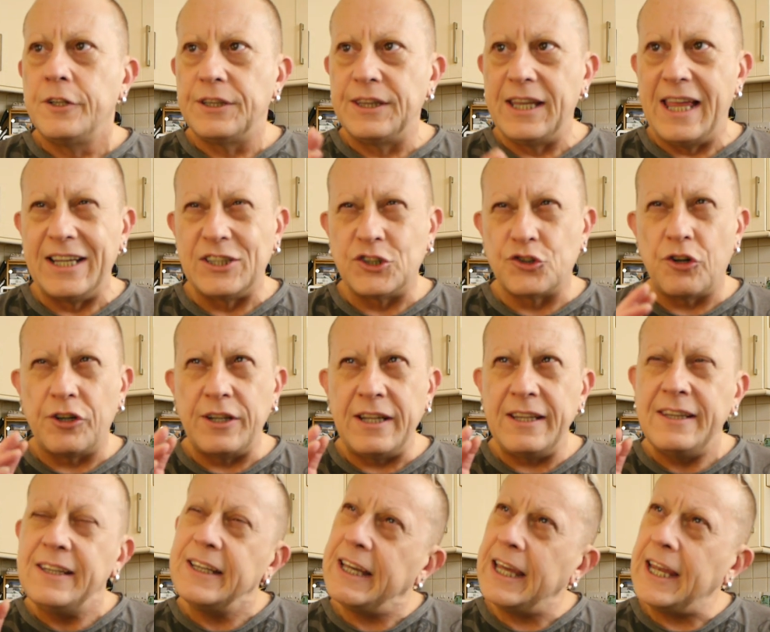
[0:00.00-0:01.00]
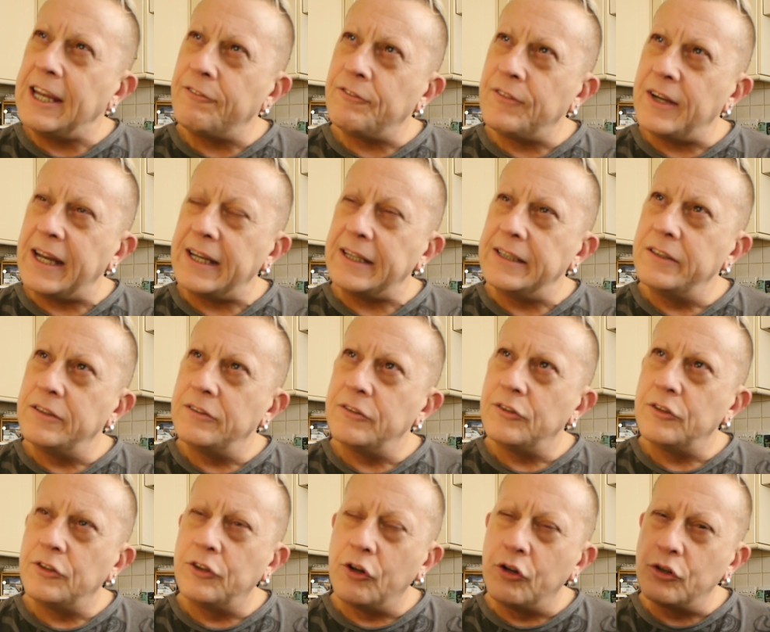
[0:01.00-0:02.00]
later on in the evening
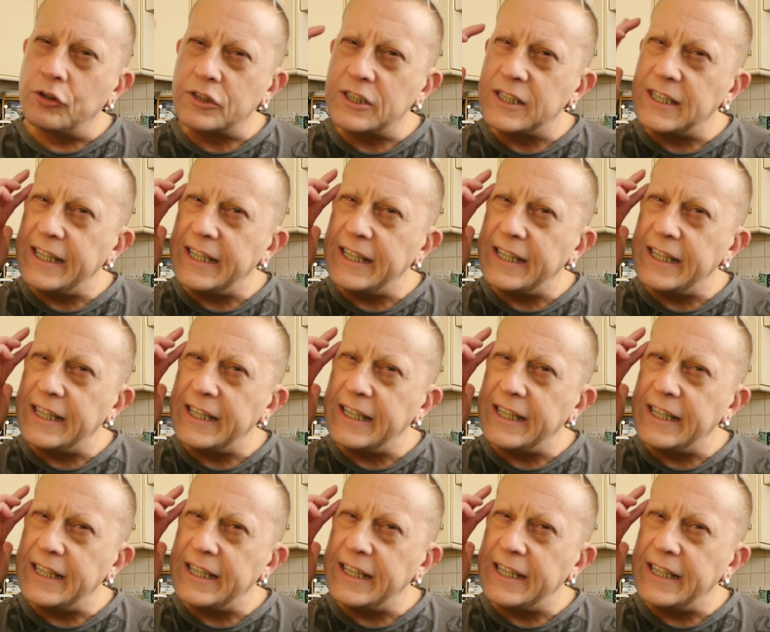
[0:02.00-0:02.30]
those